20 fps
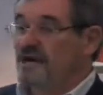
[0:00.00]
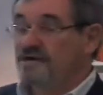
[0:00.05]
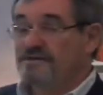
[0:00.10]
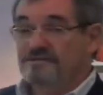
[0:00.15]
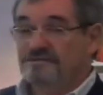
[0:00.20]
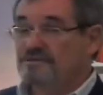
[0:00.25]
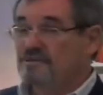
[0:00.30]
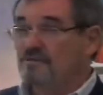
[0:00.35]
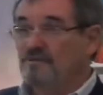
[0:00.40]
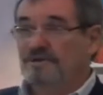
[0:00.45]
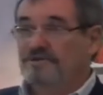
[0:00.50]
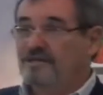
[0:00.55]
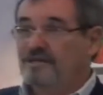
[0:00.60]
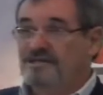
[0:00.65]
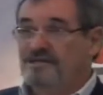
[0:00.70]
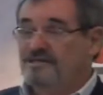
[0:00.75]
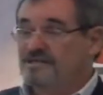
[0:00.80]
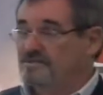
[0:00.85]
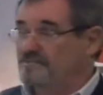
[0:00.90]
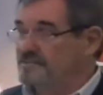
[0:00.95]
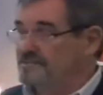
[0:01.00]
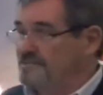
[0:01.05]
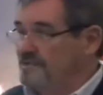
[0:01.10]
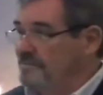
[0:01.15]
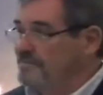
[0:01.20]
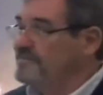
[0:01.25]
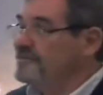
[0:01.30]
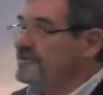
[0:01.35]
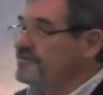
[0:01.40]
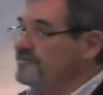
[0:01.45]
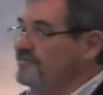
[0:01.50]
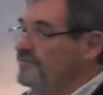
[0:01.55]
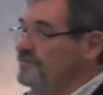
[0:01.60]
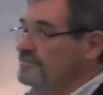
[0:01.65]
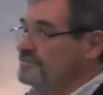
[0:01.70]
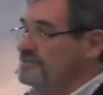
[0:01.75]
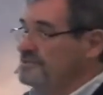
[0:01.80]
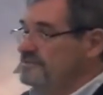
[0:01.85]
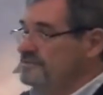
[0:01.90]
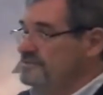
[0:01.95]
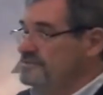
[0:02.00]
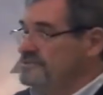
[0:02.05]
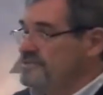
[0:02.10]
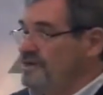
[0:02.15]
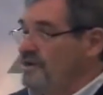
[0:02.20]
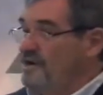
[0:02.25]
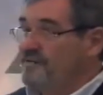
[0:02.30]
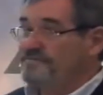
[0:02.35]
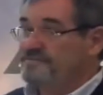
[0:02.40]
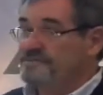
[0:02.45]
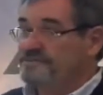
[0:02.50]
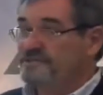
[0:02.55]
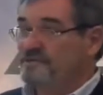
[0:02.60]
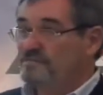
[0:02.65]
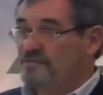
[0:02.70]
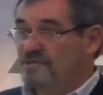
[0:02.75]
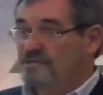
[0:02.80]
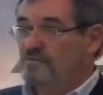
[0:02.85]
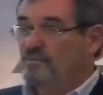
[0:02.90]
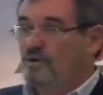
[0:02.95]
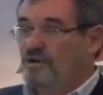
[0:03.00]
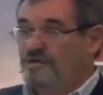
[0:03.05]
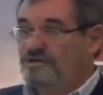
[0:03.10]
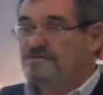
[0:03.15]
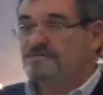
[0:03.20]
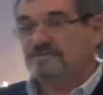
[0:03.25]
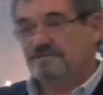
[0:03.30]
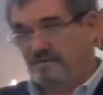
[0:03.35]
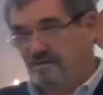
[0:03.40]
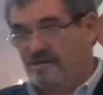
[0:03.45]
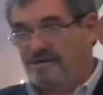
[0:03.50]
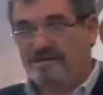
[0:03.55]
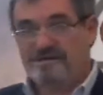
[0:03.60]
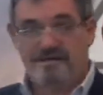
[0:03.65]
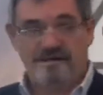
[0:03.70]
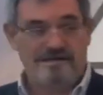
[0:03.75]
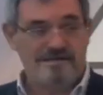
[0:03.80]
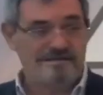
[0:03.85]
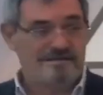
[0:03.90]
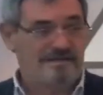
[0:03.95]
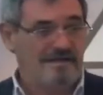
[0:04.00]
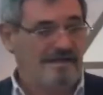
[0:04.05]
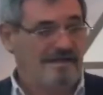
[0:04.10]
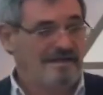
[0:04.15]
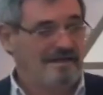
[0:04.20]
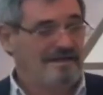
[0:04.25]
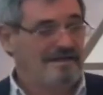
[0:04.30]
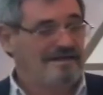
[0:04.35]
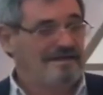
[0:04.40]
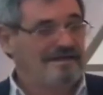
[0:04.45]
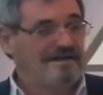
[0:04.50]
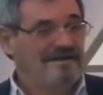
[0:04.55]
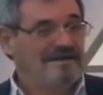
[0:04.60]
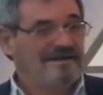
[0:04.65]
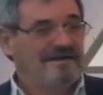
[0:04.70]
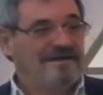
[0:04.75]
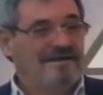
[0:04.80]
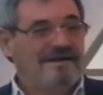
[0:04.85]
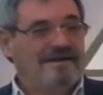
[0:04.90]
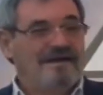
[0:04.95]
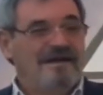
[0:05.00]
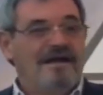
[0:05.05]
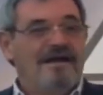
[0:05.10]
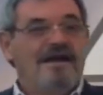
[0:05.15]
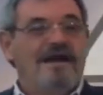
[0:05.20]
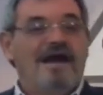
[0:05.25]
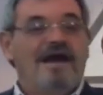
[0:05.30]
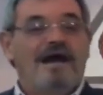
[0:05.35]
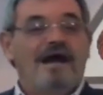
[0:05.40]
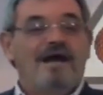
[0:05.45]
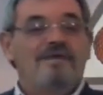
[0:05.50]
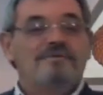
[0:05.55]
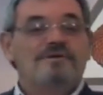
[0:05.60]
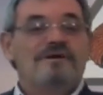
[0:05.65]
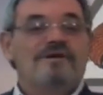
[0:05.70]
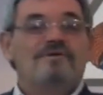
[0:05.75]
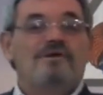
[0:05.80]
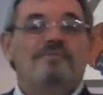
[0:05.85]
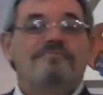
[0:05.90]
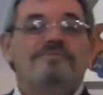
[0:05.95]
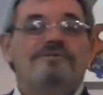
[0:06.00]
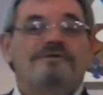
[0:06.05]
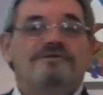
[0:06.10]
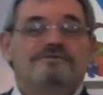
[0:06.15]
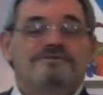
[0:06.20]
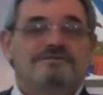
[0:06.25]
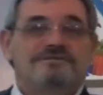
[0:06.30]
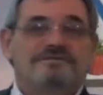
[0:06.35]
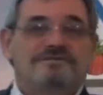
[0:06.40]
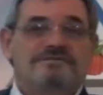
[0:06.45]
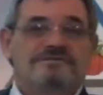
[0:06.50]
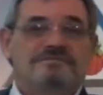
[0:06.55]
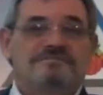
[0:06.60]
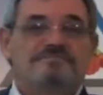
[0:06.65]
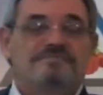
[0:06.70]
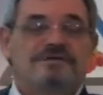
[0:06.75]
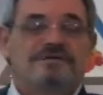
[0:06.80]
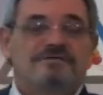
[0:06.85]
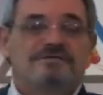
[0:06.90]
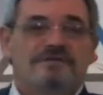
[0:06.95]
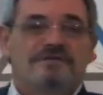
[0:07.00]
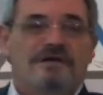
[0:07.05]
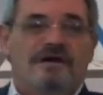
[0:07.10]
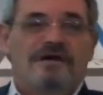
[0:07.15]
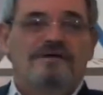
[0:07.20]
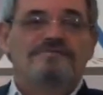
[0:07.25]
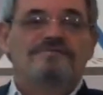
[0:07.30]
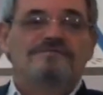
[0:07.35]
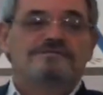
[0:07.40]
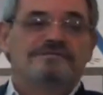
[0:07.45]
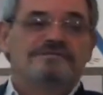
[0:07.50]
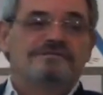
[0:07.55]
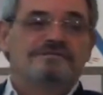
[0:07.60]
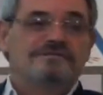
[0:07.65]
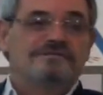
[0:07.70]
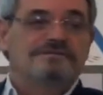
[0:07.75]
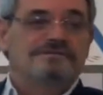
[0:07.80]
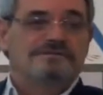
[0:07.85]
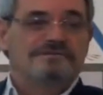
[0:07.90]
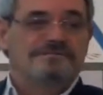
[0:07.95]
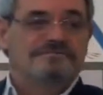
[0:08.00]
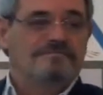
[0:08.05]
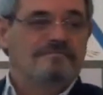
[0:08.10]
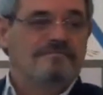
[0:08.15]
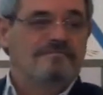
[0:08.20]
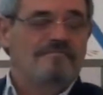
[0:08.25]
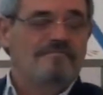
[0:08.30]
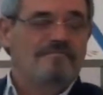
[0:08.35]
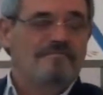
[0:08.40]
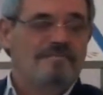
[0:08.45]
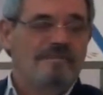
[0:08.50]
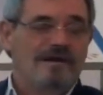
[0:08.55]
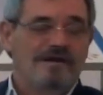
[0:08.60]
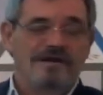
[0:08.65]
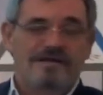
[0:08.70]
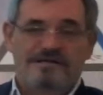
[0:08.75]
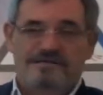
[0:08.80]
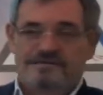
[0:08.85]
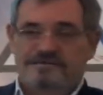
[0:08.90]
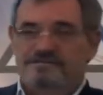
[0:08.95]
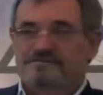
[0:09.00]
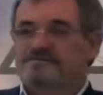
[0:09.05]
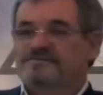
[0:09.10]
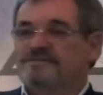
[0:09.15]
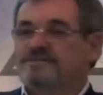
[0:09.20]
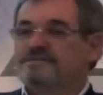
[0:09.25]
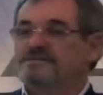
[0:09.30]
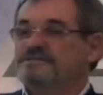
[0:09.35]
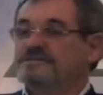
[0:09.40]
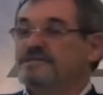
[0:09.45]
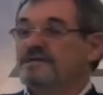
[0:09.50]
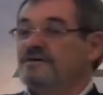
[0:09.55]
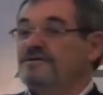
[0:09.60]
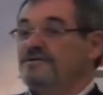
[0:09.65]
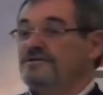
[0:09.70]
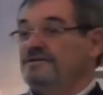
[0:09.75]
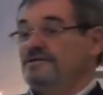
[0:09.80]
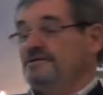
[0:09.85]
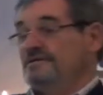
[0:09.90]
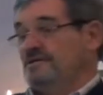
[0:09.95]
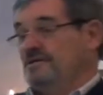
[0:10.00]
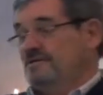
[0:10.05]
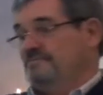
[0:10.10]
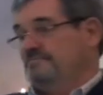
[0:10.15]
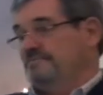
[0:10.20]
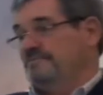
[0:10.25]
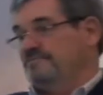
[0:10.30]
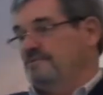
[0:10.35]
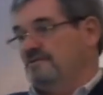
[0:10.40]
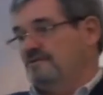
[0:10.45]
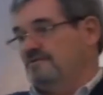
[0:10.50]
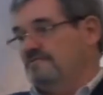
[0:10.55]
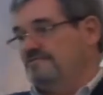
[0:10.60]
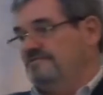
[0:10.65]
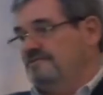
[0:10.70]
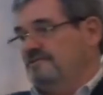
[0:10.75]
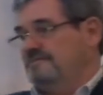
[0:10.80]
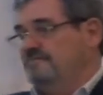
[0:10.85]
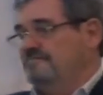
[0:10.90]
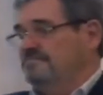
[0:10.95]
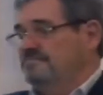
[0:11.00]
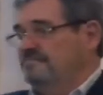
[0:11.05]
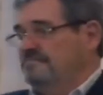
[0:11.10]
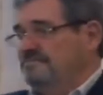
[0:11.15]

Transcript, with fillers: I don't know what that thing was up there for, but it was the office nobody wanted, so I got it. And I would go up there to certain parent conferences, and I confess, carrying a cup of coffee.